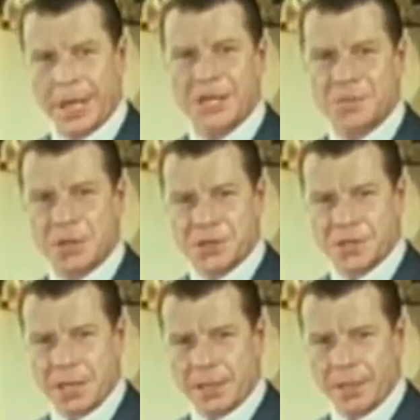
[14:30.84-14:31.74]
It has been
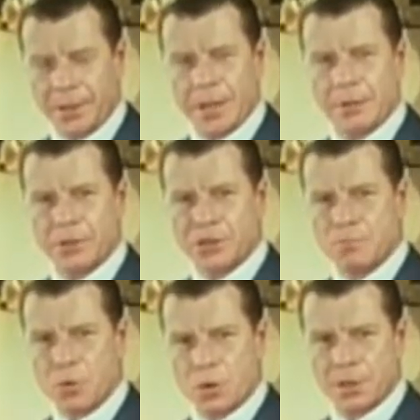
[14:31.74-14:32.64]
said that there
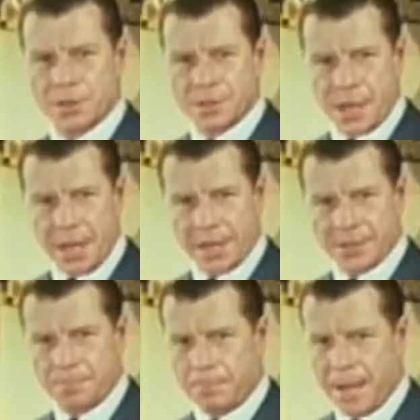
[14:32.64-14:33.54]
is more
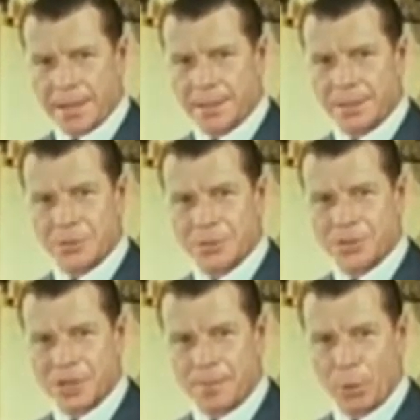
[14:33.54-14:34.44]
science packed
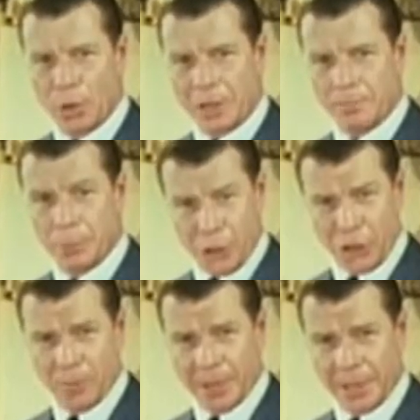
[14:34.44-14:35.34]
into a submarine per
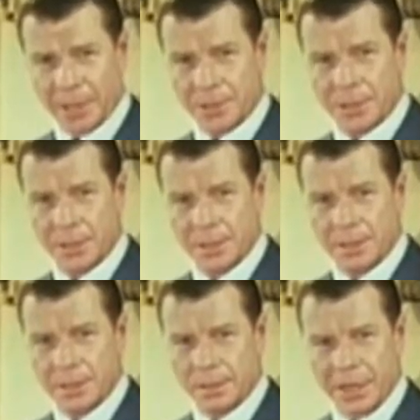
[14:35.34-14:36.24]
cubic inch
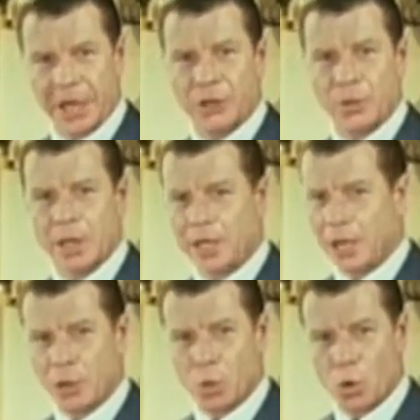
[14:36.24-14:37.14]
than into
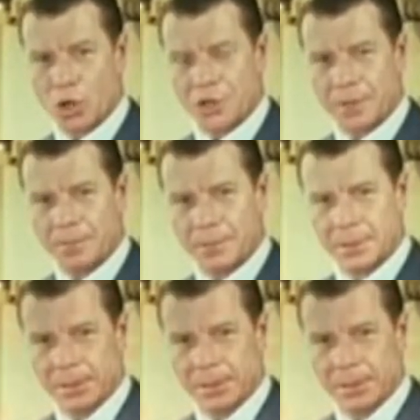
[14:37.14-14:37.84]
any other warship.